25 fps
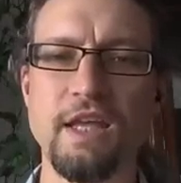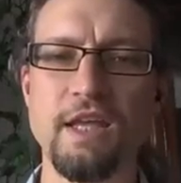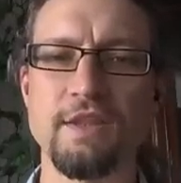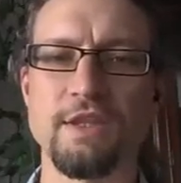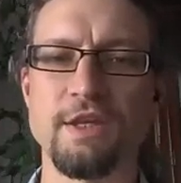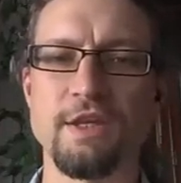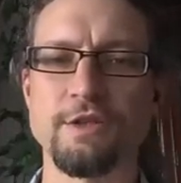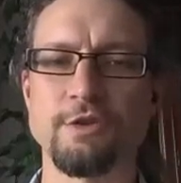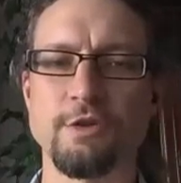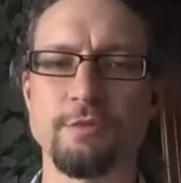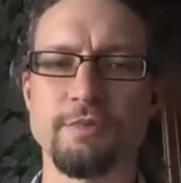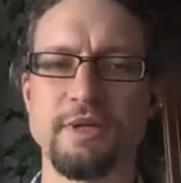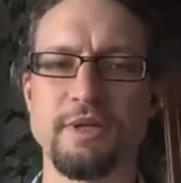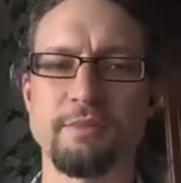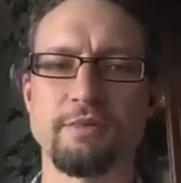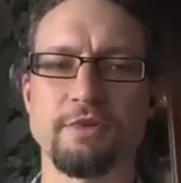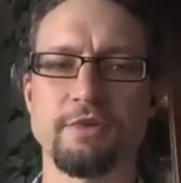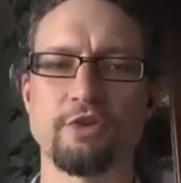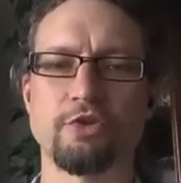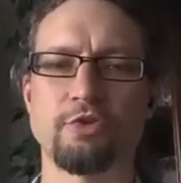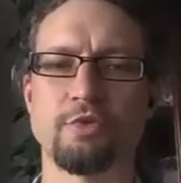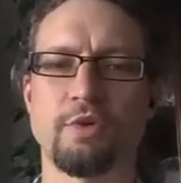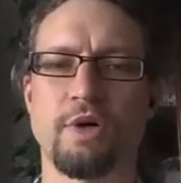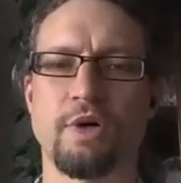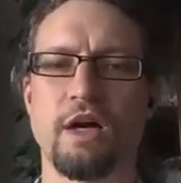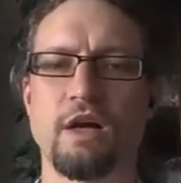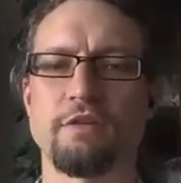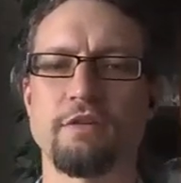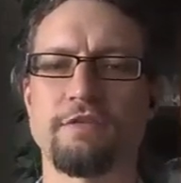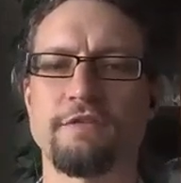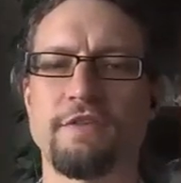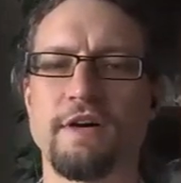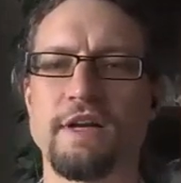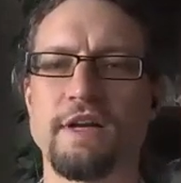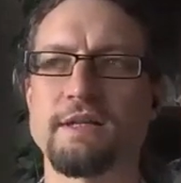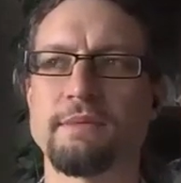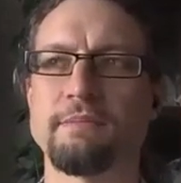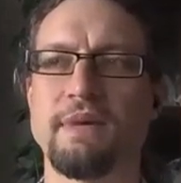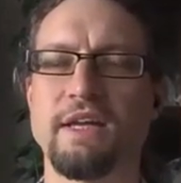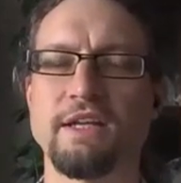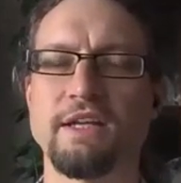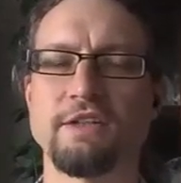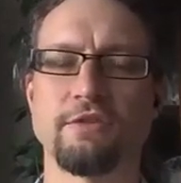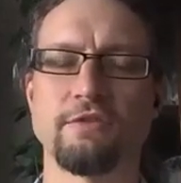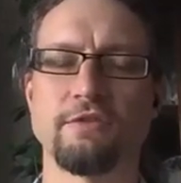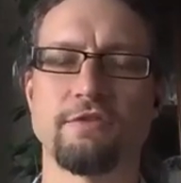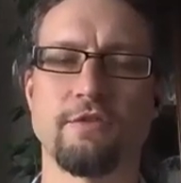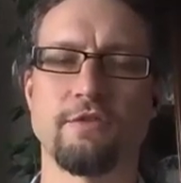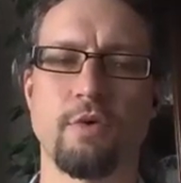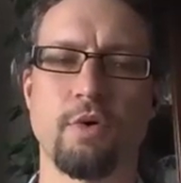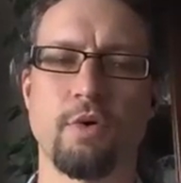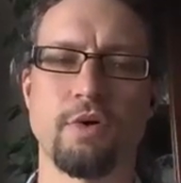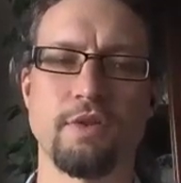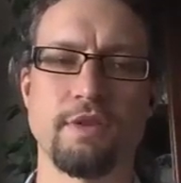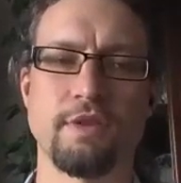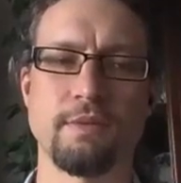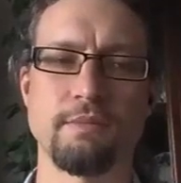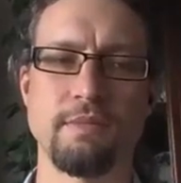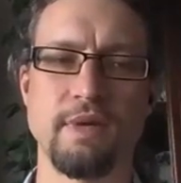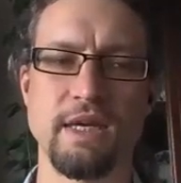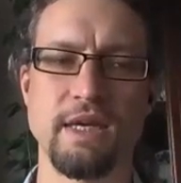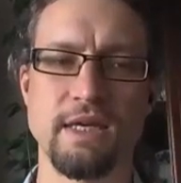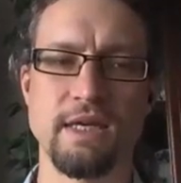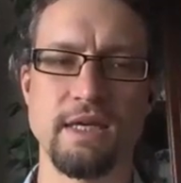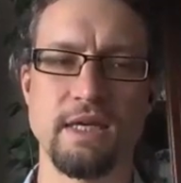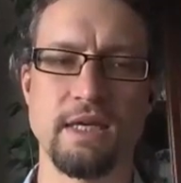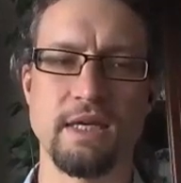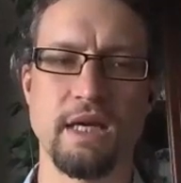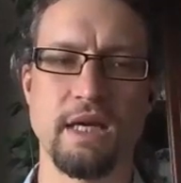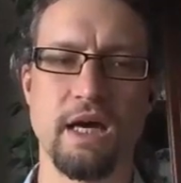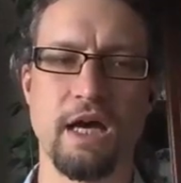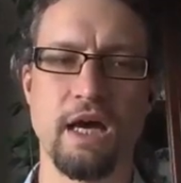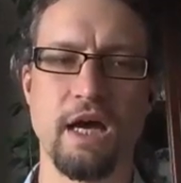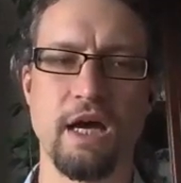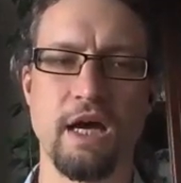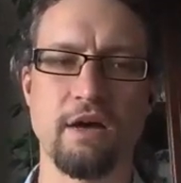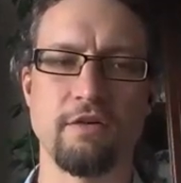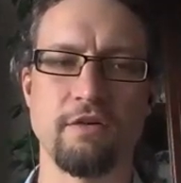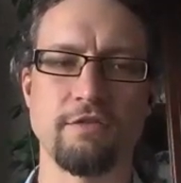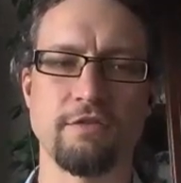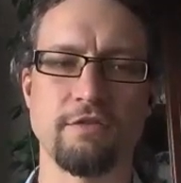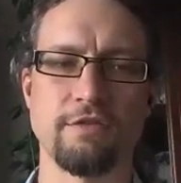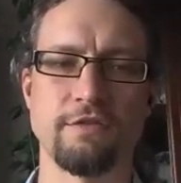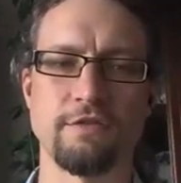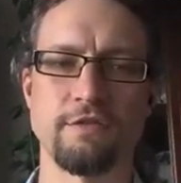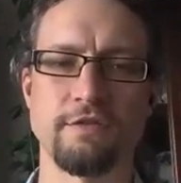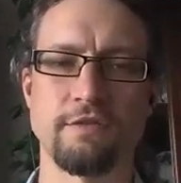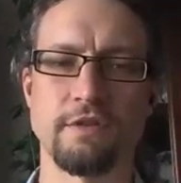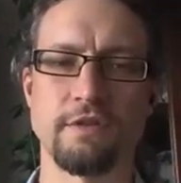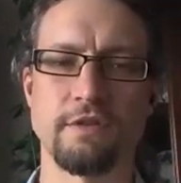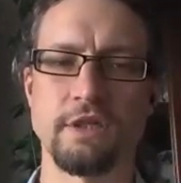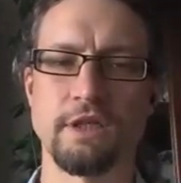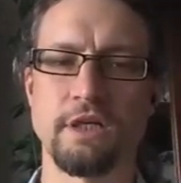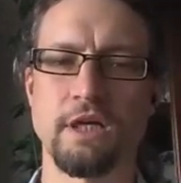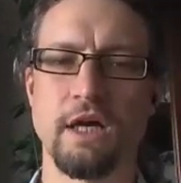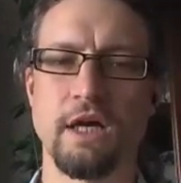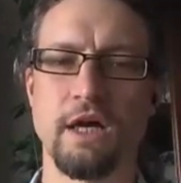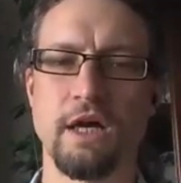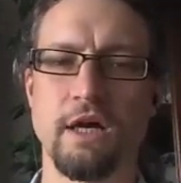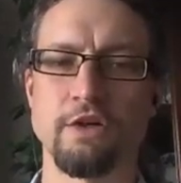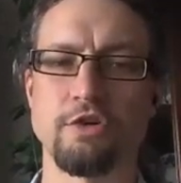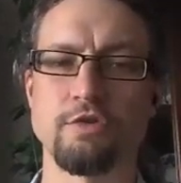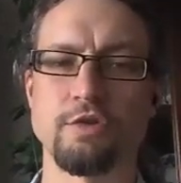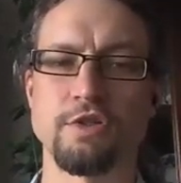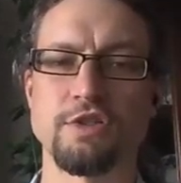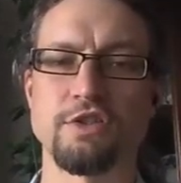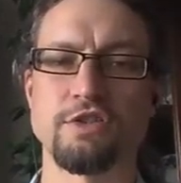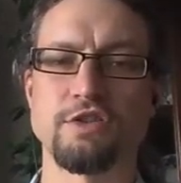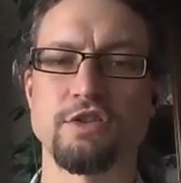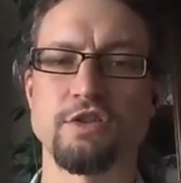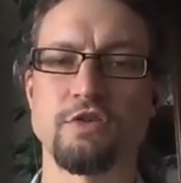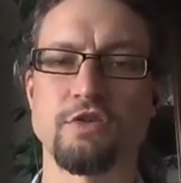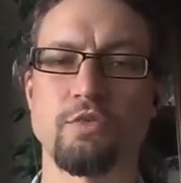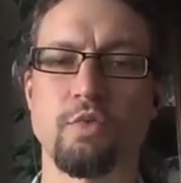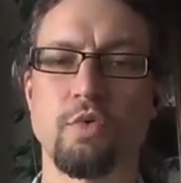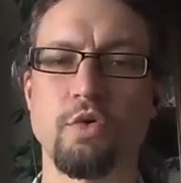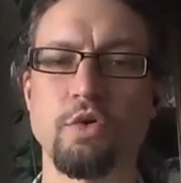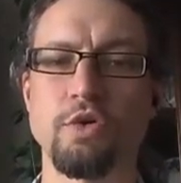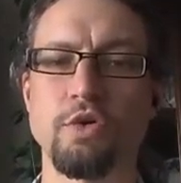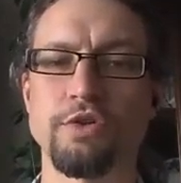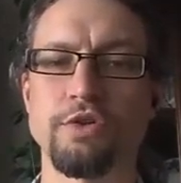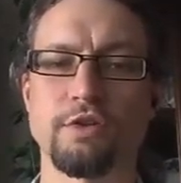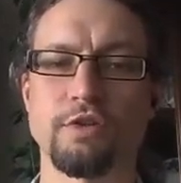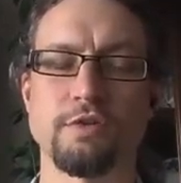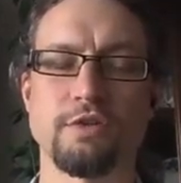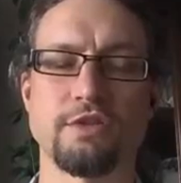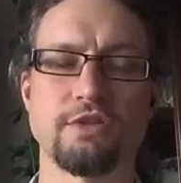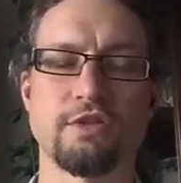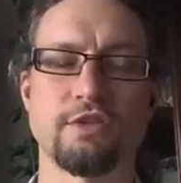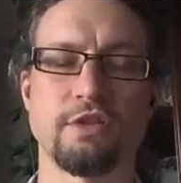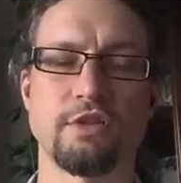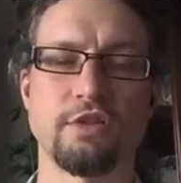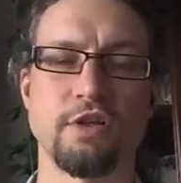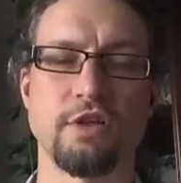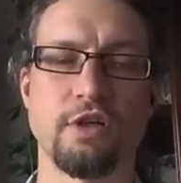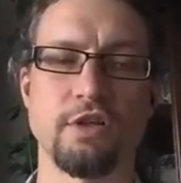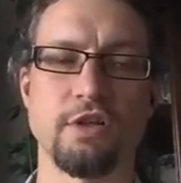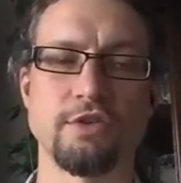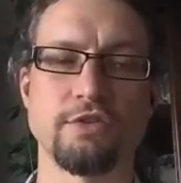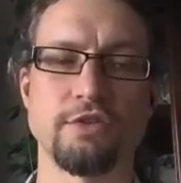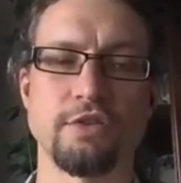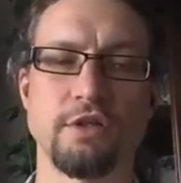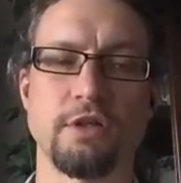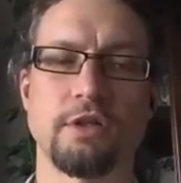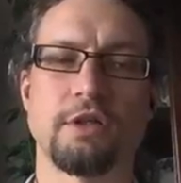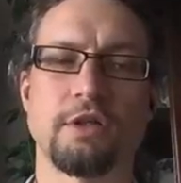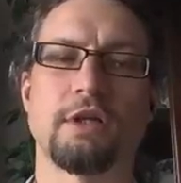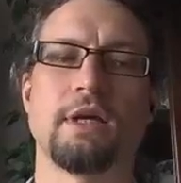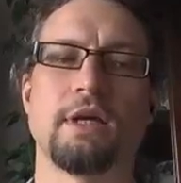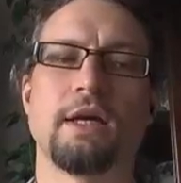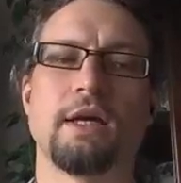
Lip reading: These are people who are fundamental for the making of a Christian world, a Christian culture.